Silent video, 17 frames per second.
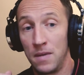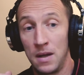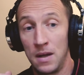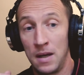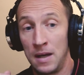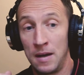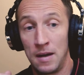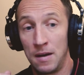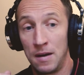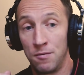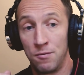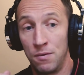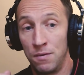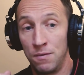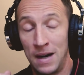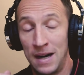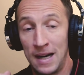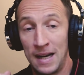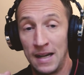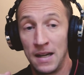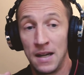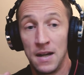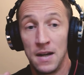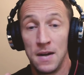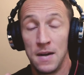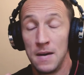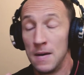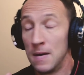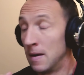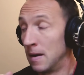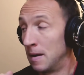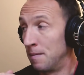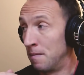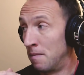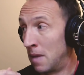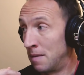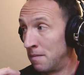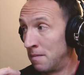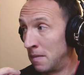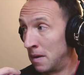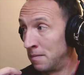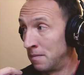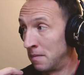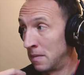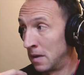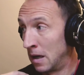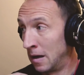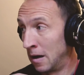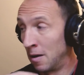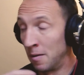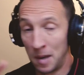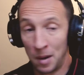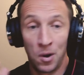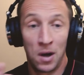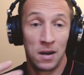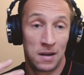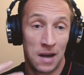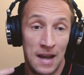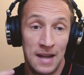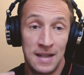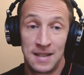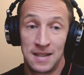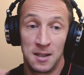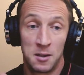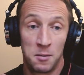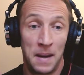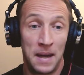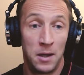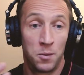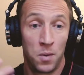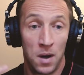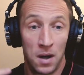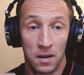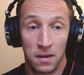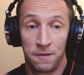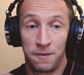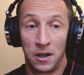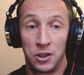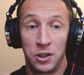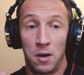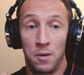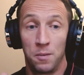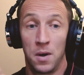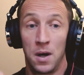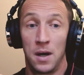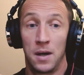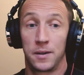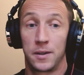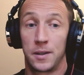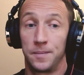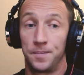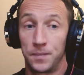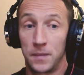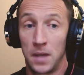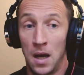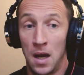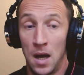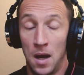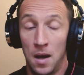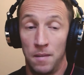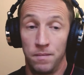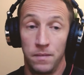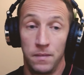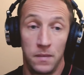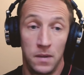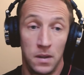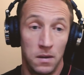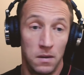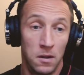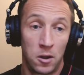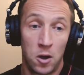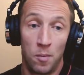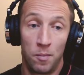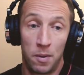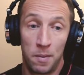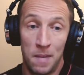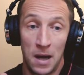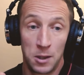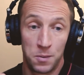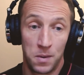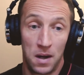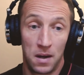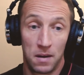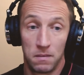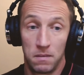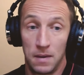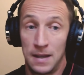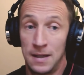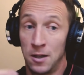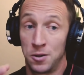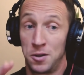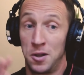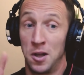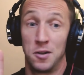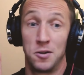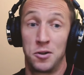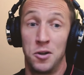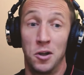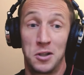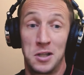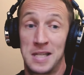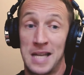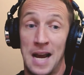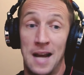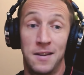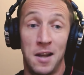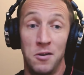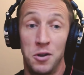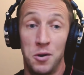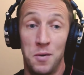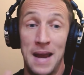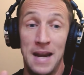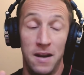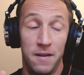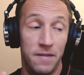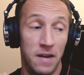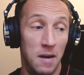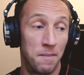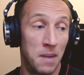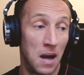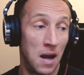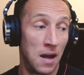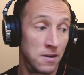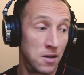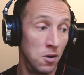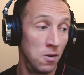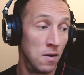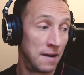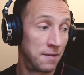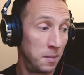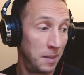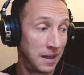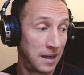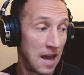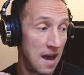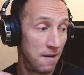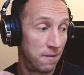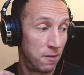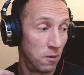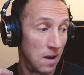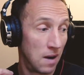It really a lot of my work like is the speed work, the threshold work, the compromise work. And that's not to say I don't do any of it, but I do have to be careful.